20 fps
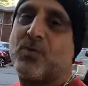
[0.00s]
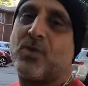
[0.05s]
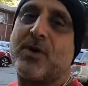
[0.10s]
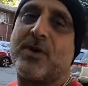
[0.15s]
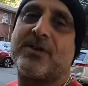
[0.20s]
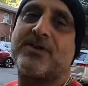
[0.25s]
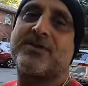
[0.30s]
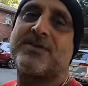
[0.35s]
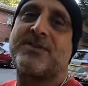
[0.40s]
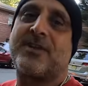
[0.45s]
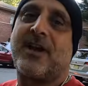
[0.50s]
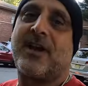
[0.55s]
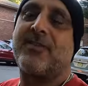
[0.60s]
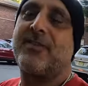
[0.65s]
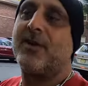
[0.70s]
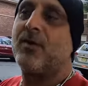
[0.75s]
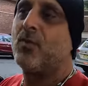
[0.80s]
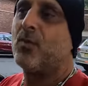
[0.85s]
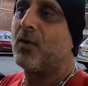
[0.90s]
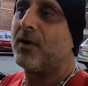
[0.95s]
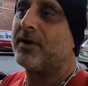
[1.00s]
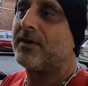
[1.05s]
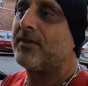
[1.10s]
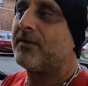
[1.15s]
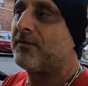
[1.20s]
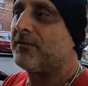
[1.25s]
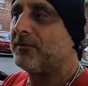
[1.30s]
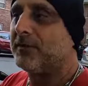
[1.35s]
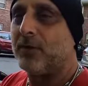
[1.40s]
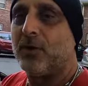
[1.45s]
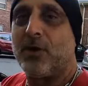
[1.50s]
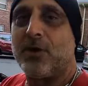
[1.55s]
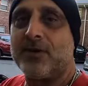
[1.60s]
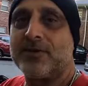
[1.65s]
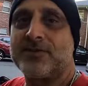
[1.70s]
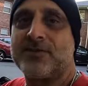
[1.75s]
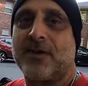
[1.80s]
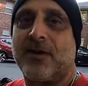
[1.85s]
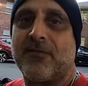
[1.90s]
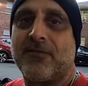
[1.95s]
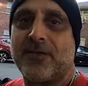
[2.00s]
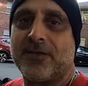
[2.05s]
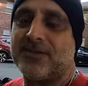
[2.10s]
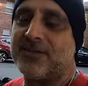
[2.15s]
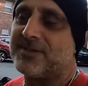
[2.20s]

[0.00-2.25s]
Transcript: was, I think, one of the flaws of the